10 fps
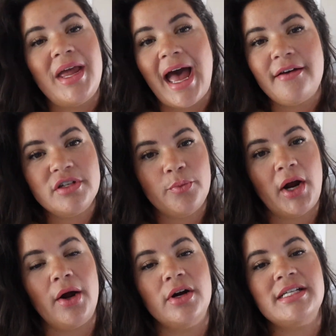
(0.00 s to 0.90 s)
we have to
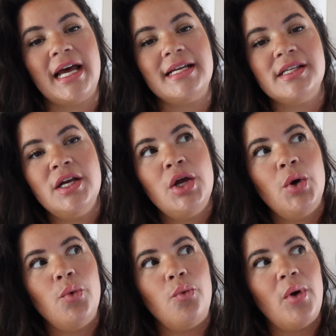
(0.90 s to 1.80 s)
prioritize
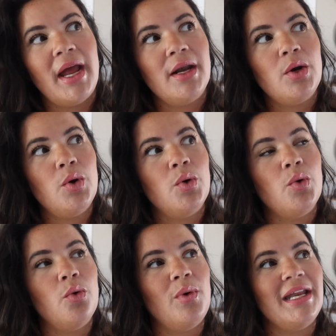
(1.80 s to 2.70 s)
when
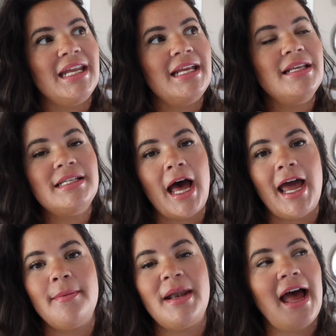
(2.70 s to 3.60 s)
we need the
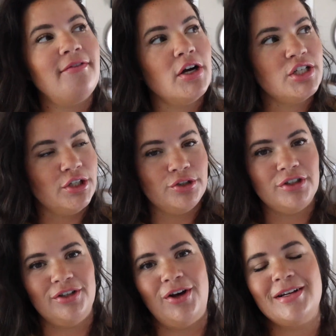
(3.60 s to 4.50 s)
time and have our
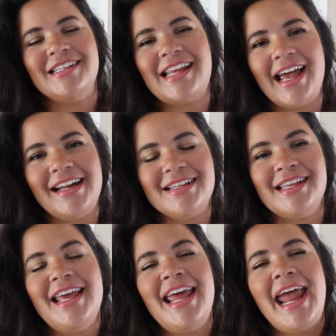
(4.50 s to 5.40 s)
children alongside us
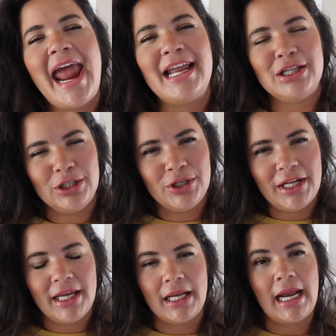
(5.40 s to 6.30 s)
and
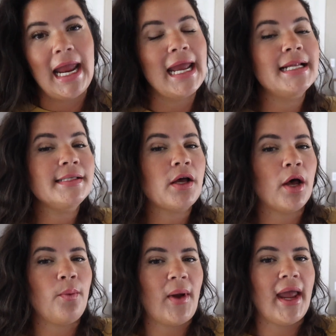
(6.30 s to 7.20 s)
learning in a
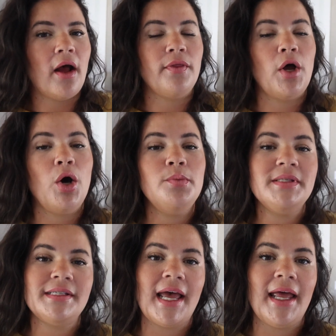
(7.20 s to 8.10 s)
hands-on way on the
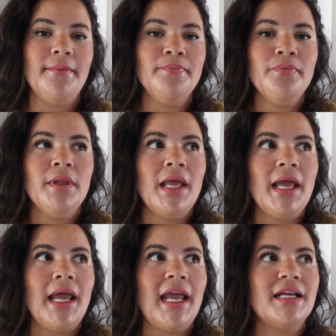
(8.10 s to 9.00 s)
homestead,
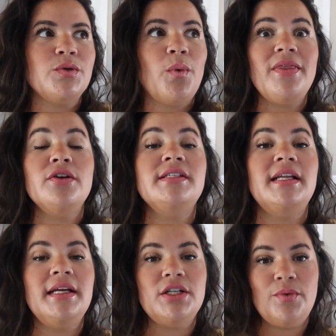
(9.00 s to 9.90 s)
and when they're
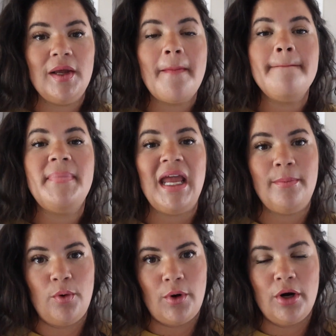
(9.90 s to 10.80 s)
sitting and doing
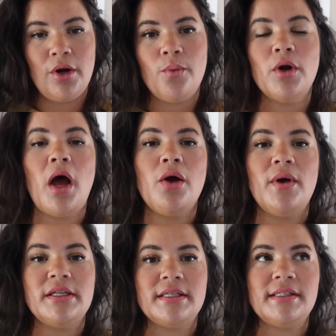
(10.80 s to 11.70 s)
paperwork. We're not
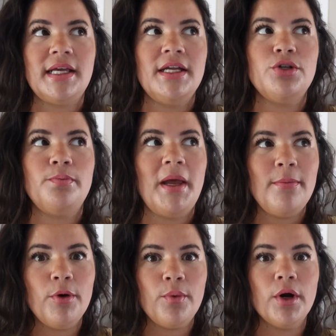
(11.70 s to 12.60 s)
going to sit and do
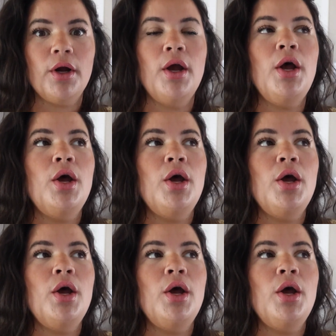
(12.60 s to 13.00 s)
paperwork